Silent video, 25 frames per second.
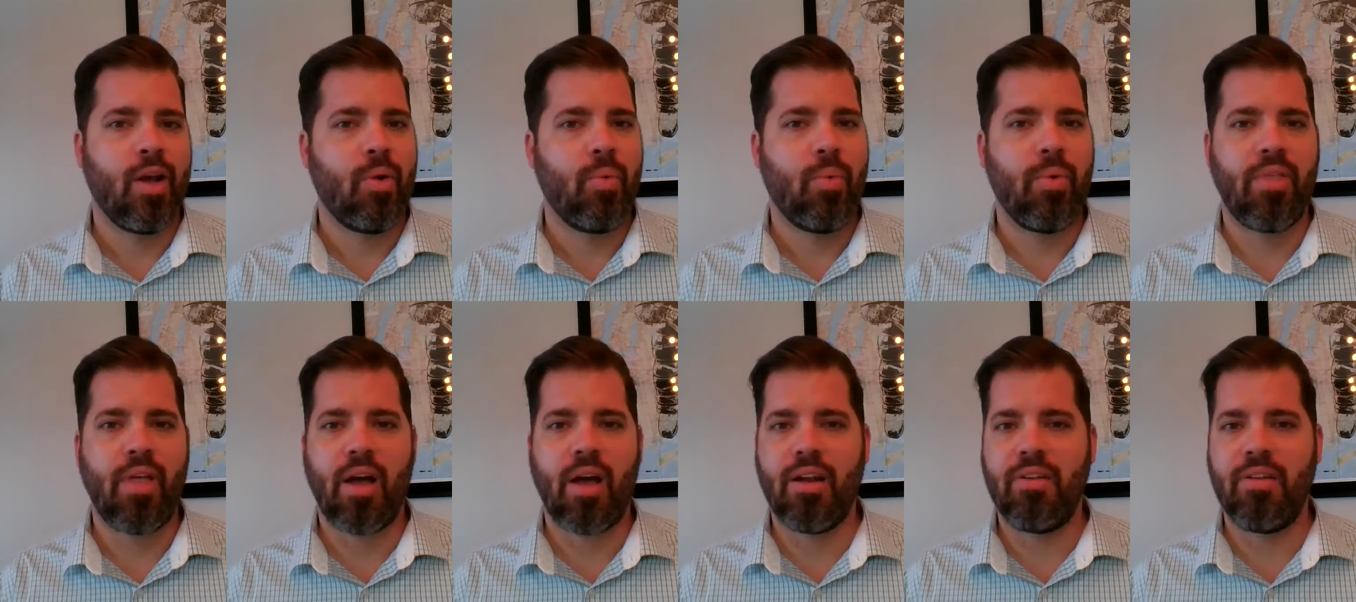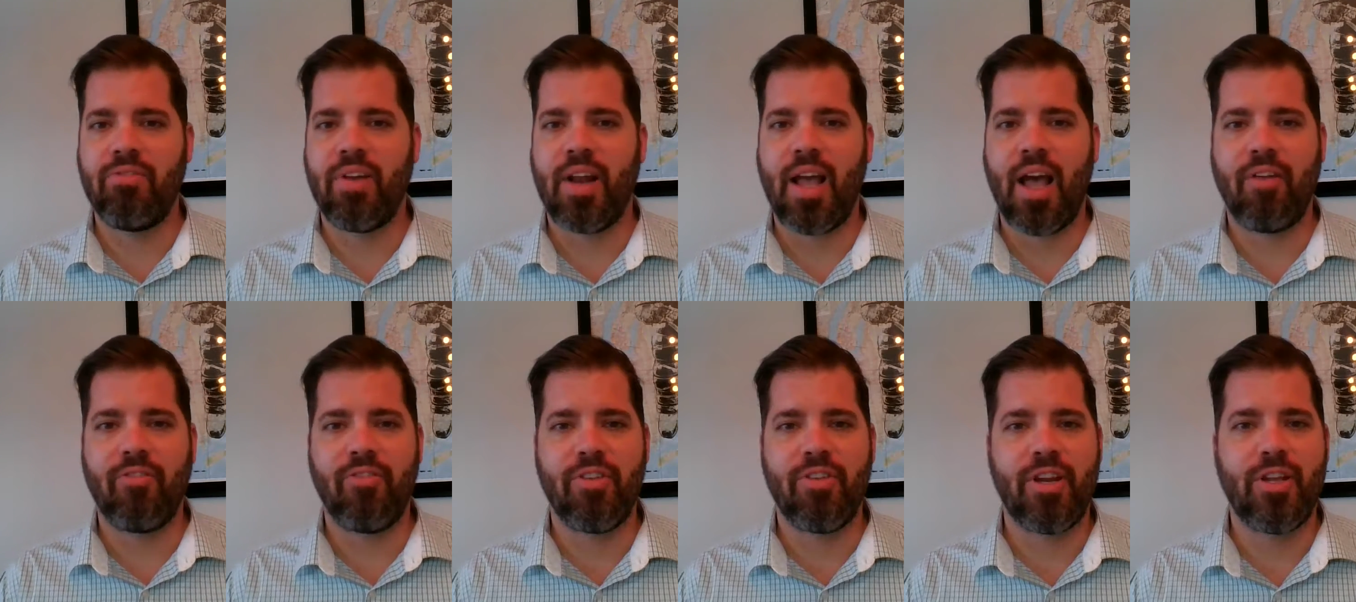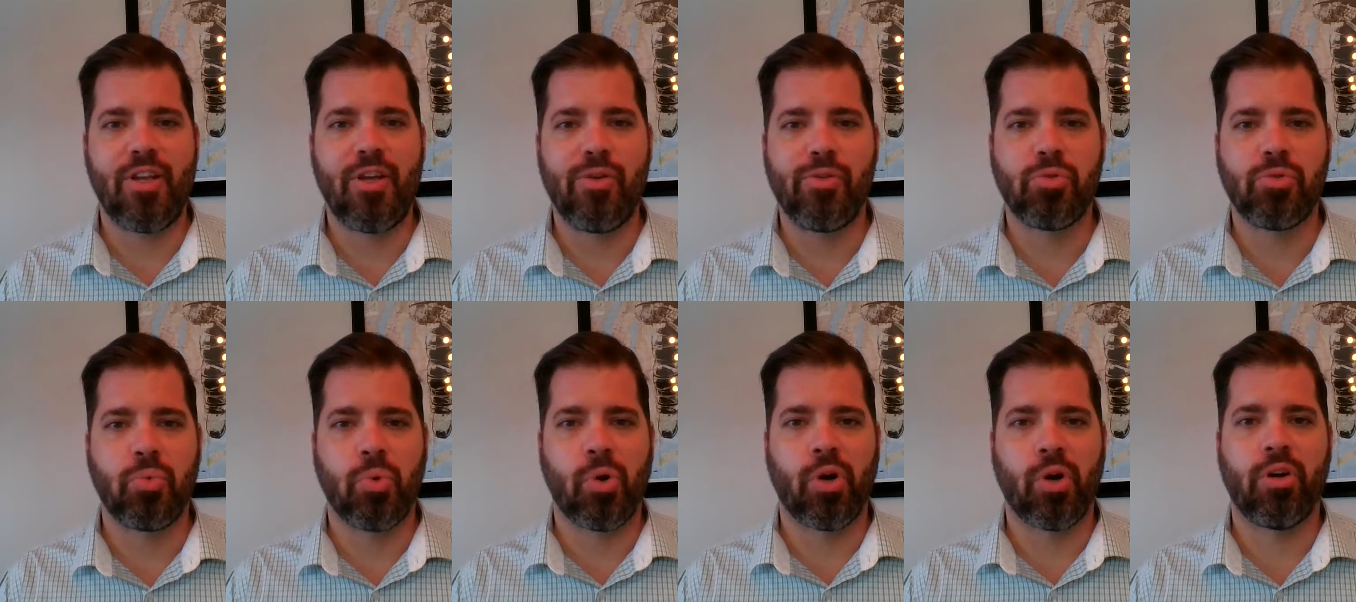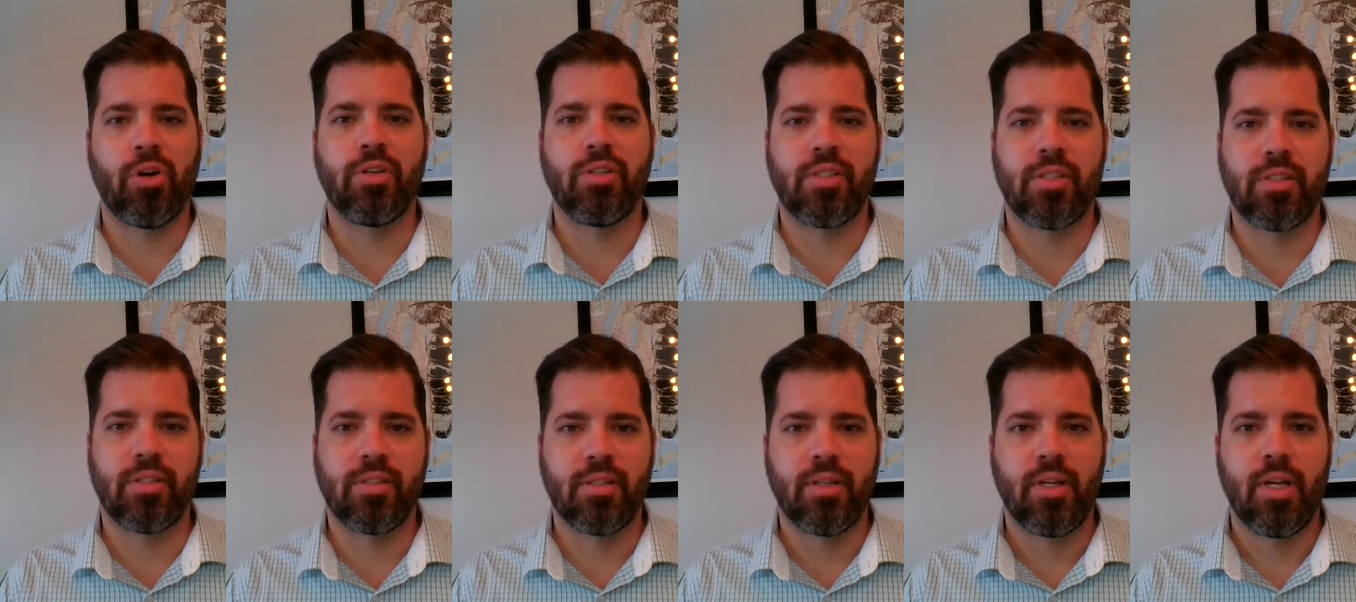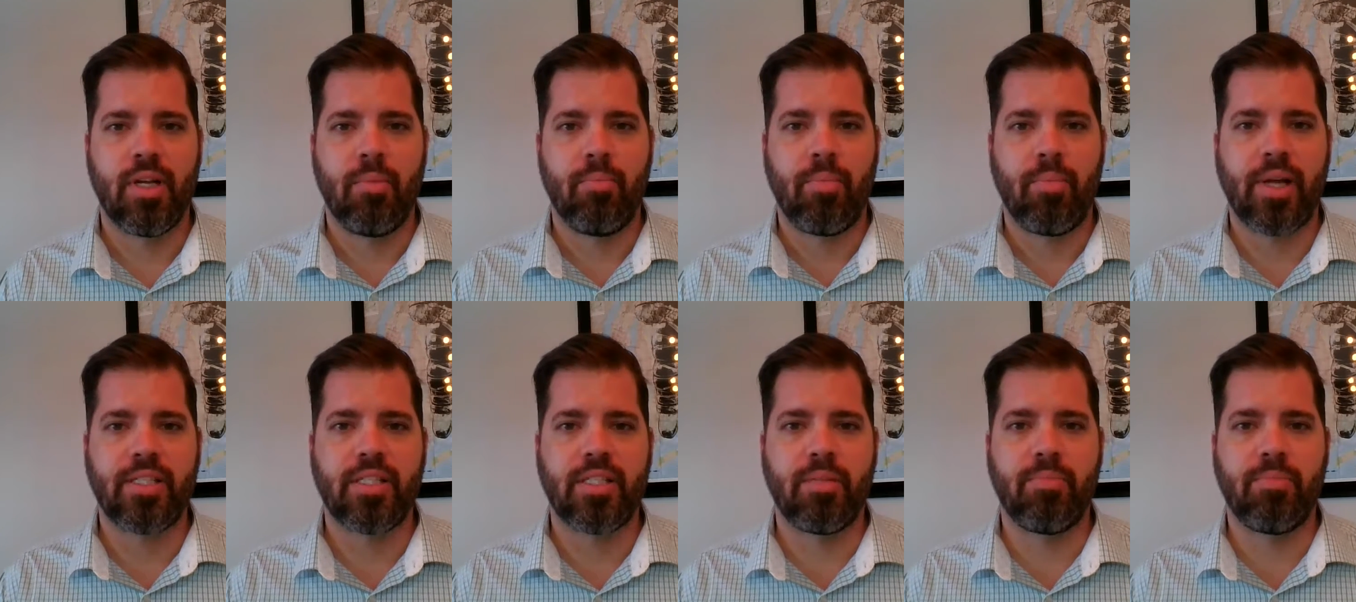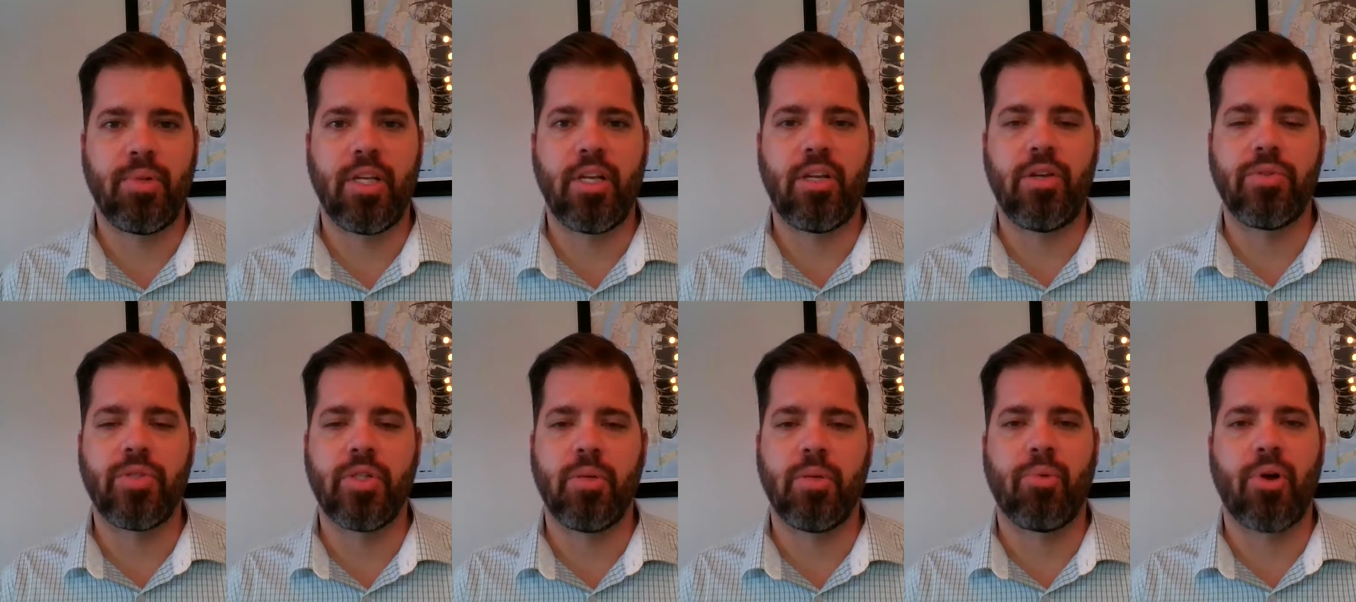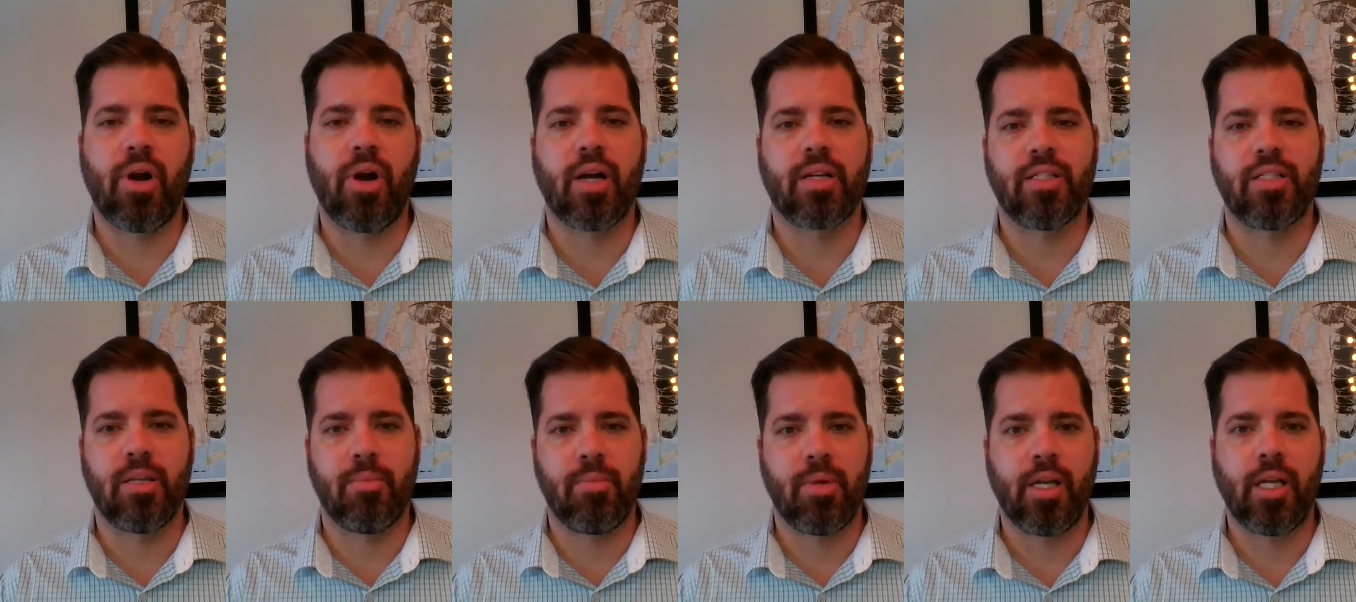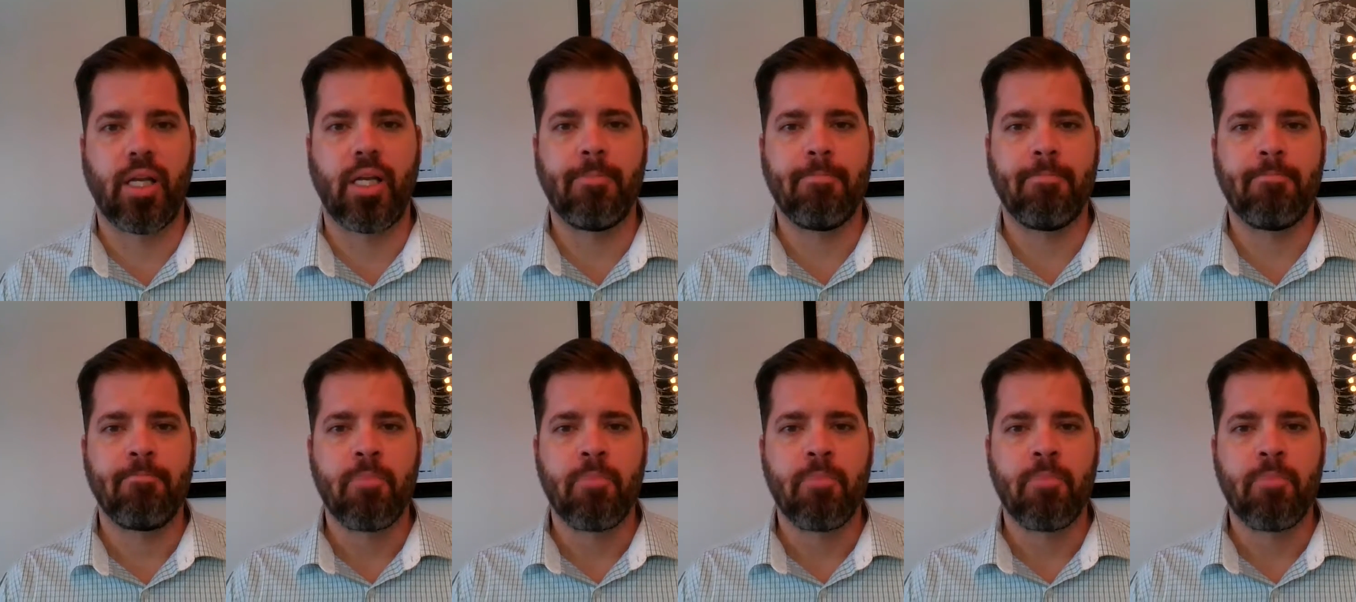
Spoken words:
without even having to use words, by simply using proximity.